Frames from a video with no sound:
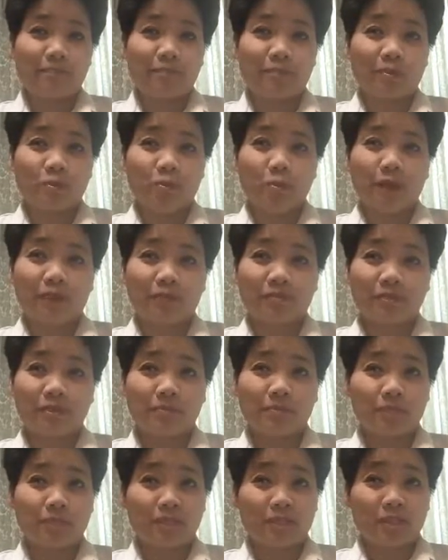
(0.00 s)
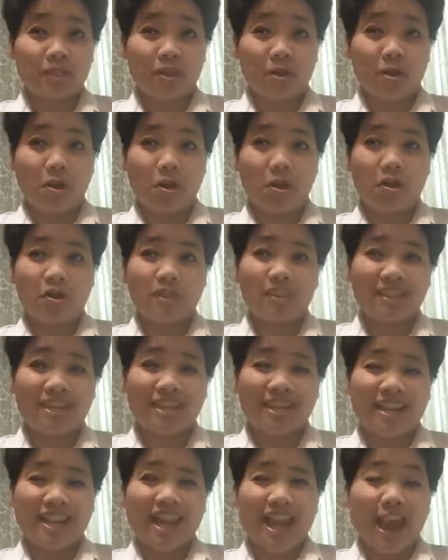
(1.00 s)
One of them is called
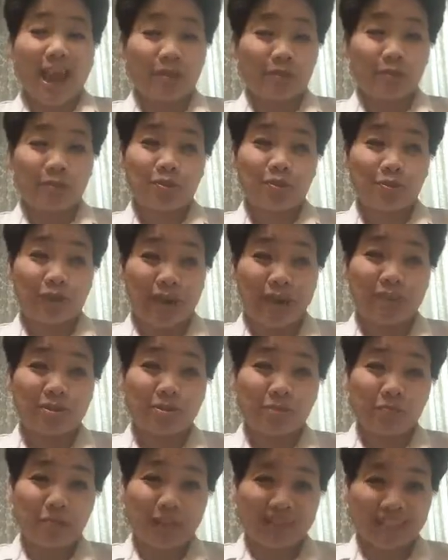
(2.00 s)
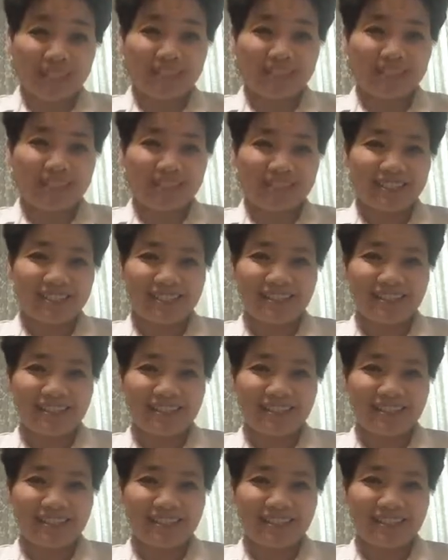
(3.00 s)
How to Train Your Patience.